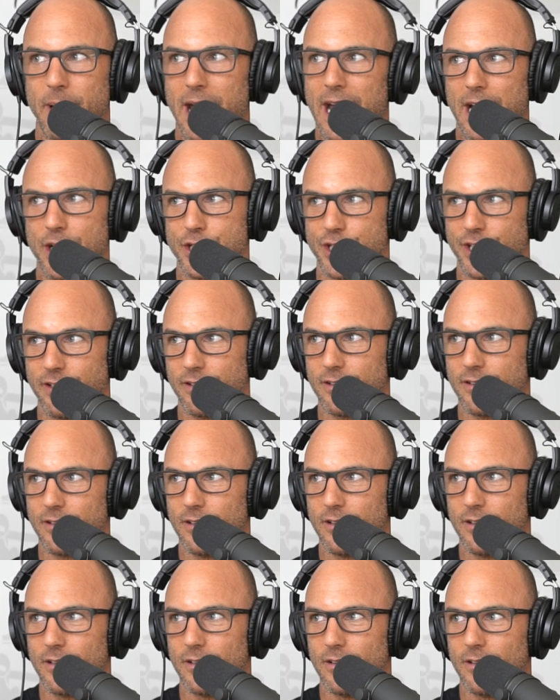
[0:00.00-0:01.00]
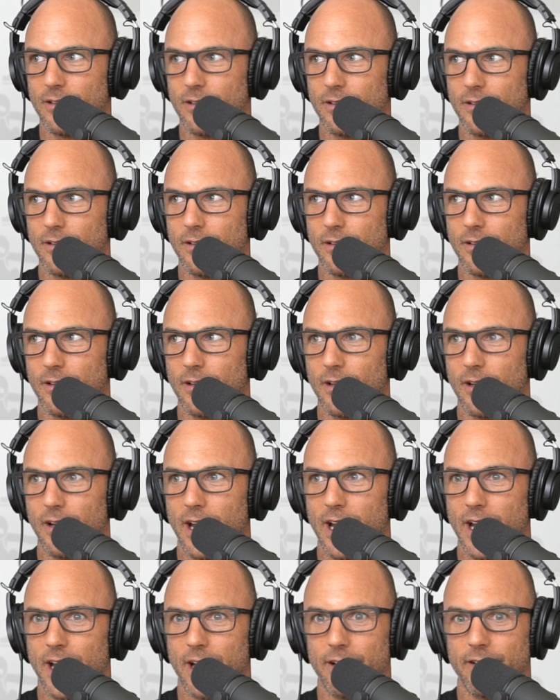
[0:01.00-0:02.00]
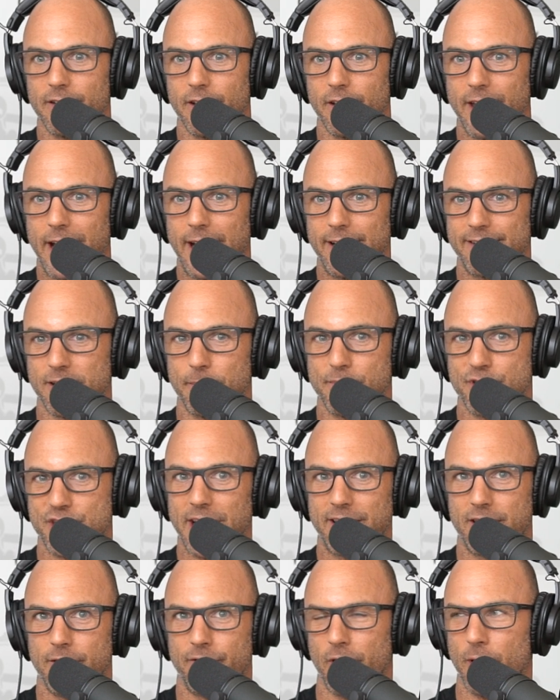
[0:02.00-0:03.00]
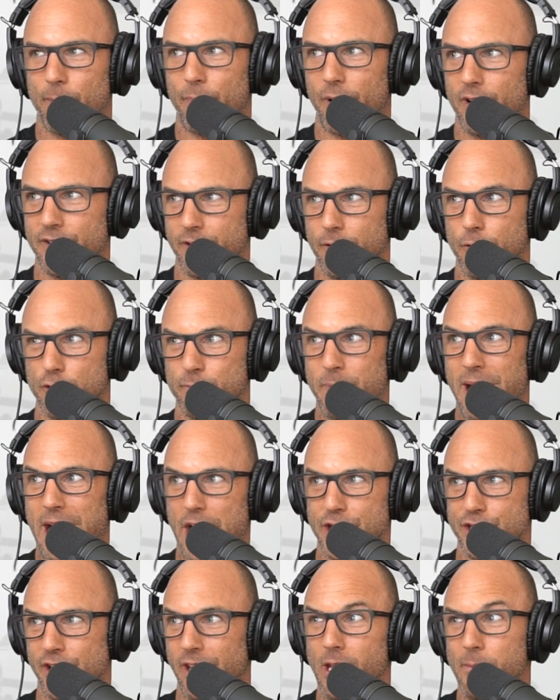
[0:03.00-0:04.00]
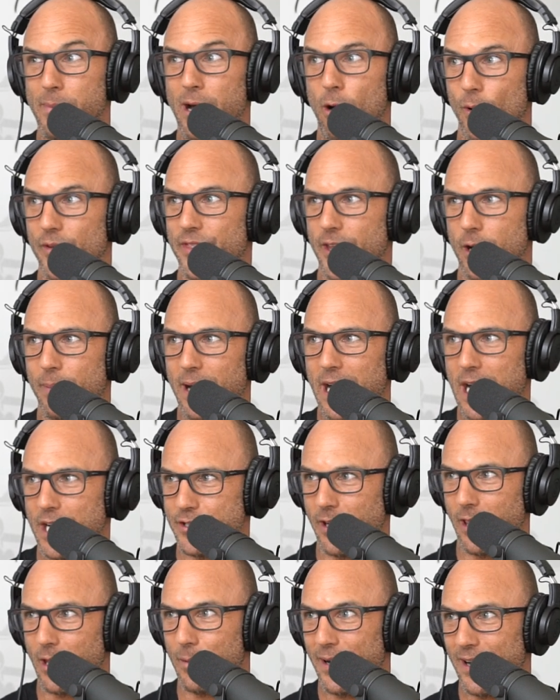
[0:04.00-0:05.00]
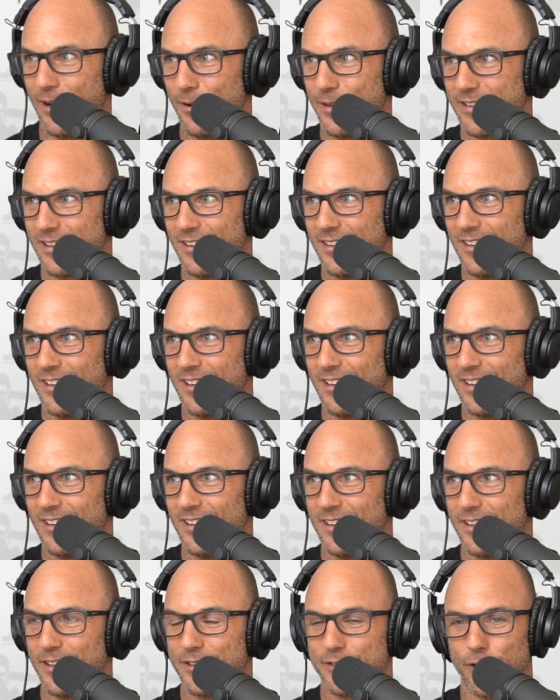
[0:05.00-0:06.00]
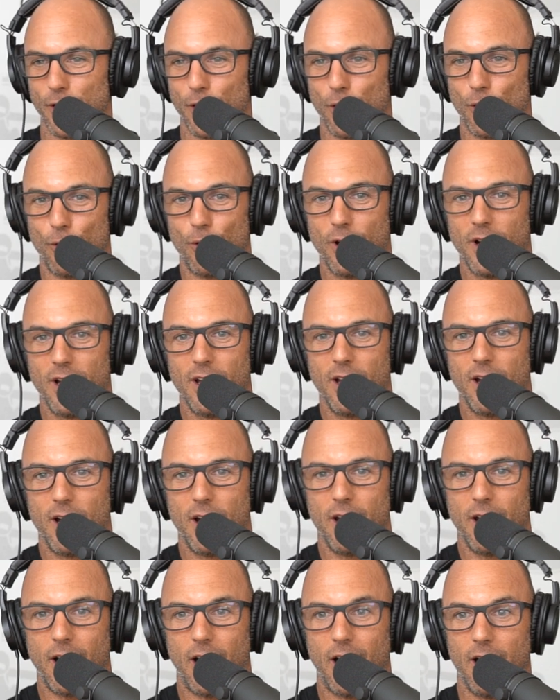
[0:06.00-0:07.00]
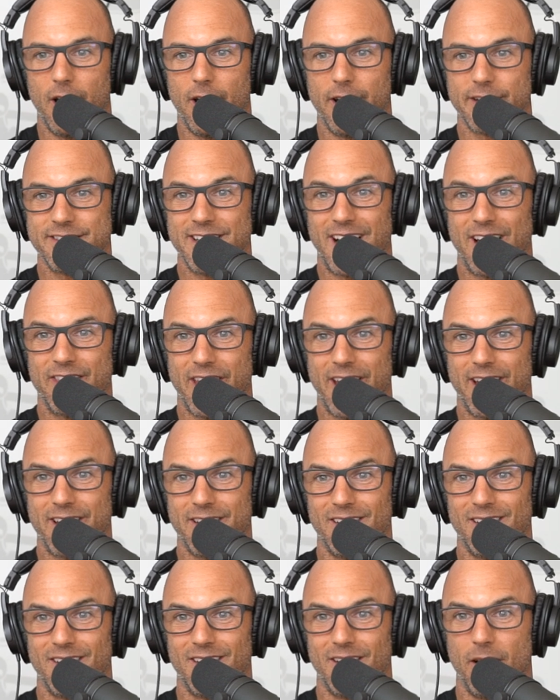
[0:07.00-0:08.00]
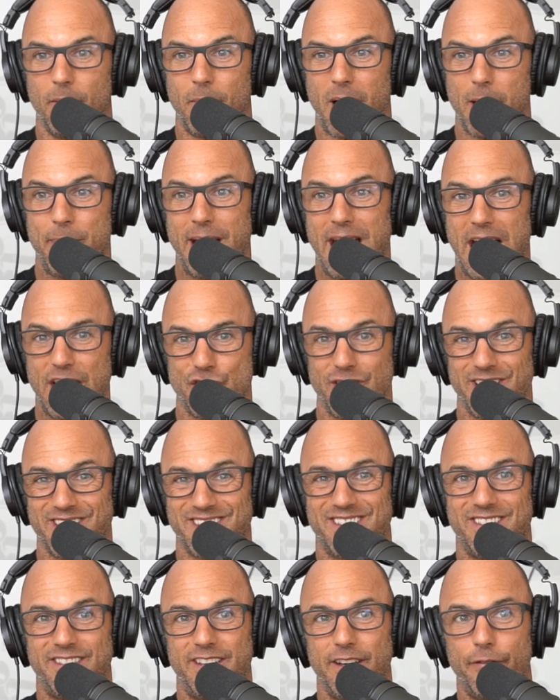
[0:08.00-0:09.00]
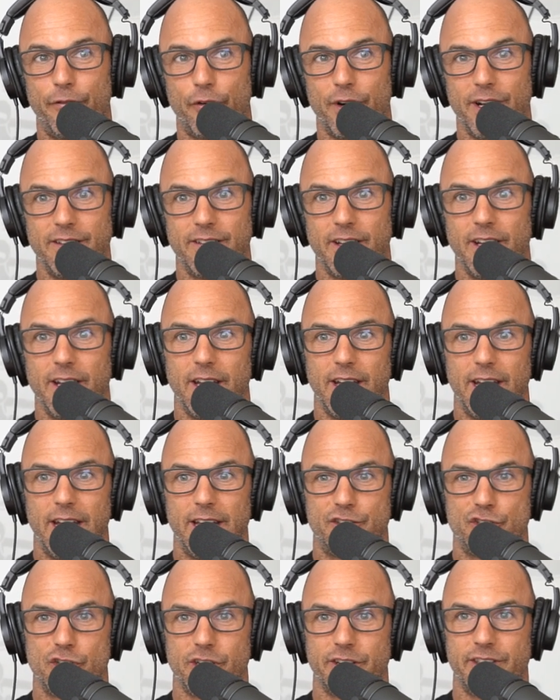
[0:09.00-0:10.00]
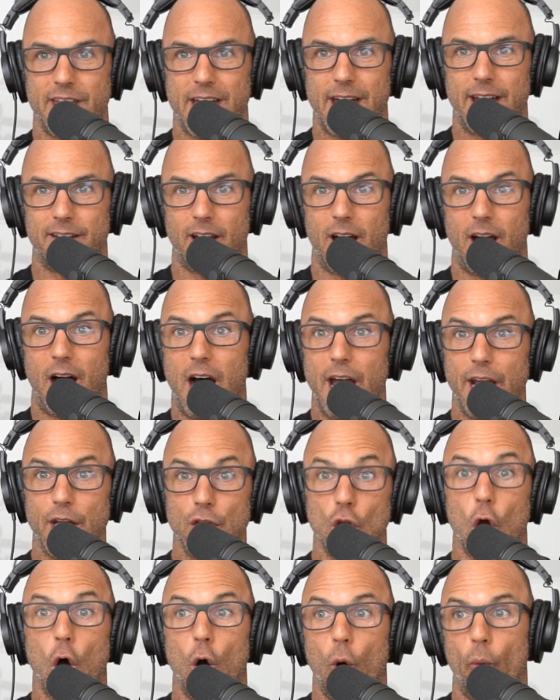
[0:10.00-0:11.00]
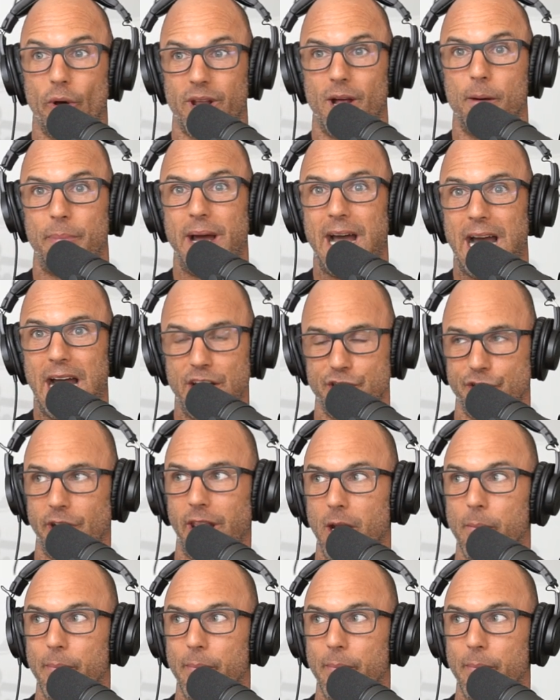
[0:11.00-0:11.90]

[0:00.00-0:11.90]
passion. Right. And that's subjective to the person who's passionate about what they're passionate about. So it's not that my passion is different. It's just that I know what I'm passionate